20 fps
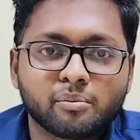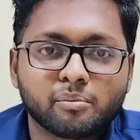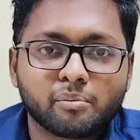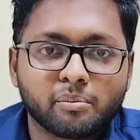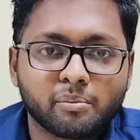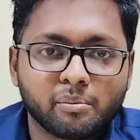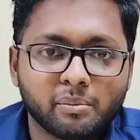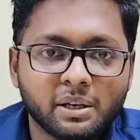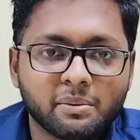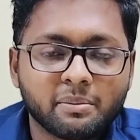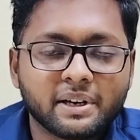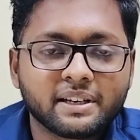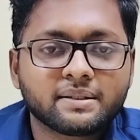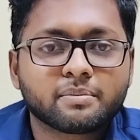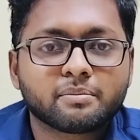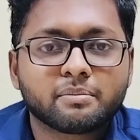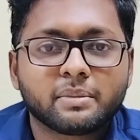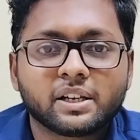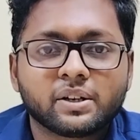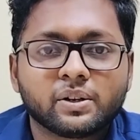Be
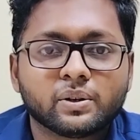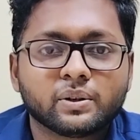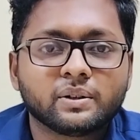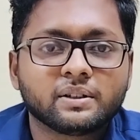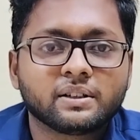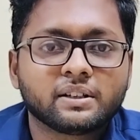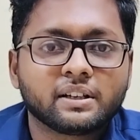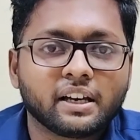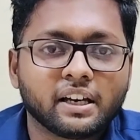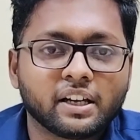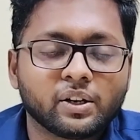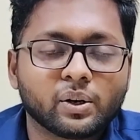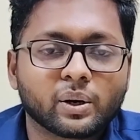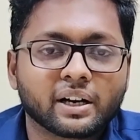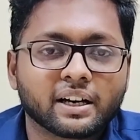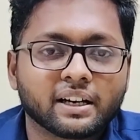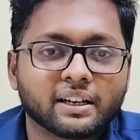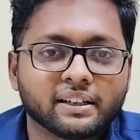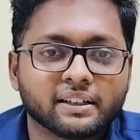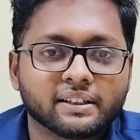best, be good in your
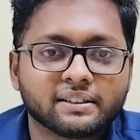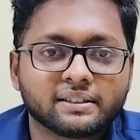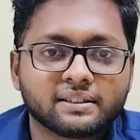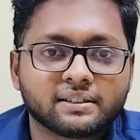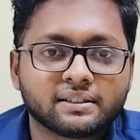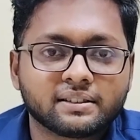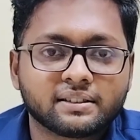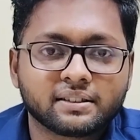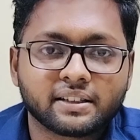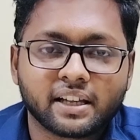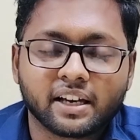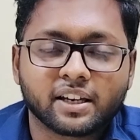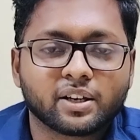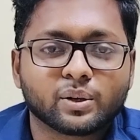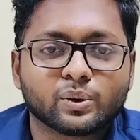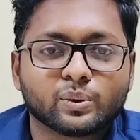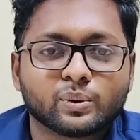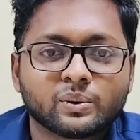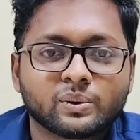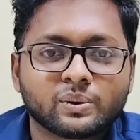career. Thank you.